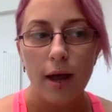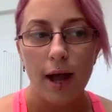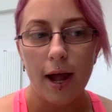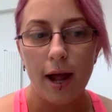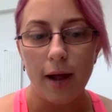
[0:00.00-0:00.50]

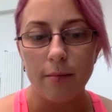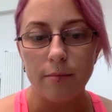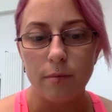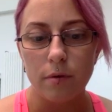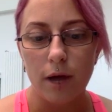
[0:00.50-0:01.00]

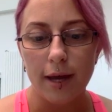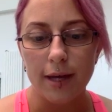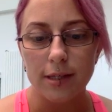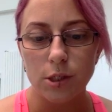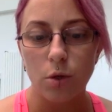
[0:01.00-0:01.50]
um, i
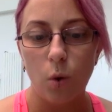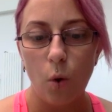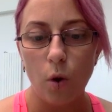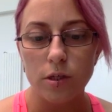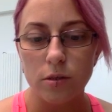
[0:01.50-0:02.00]
guess
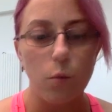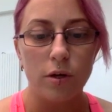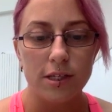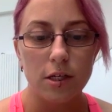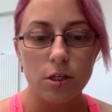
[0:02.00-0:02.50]
taught
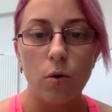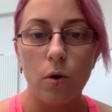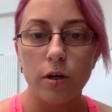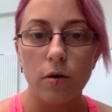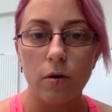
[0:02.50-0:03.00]
what's it
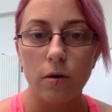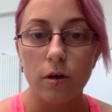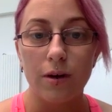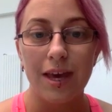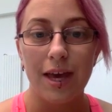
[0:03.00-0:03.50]
taught your
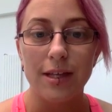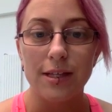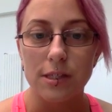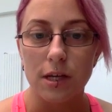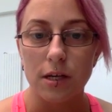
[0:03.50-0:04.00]
your
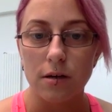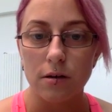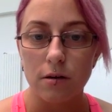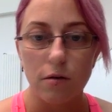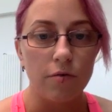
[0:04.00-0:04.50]
kids and
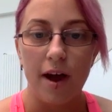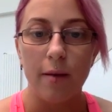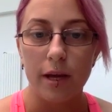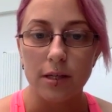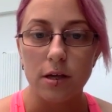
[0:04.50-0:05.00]
your
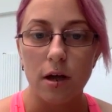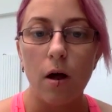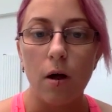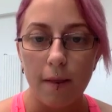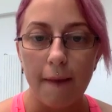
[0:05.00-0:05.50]
family yeah.
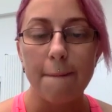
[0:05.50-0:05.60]
more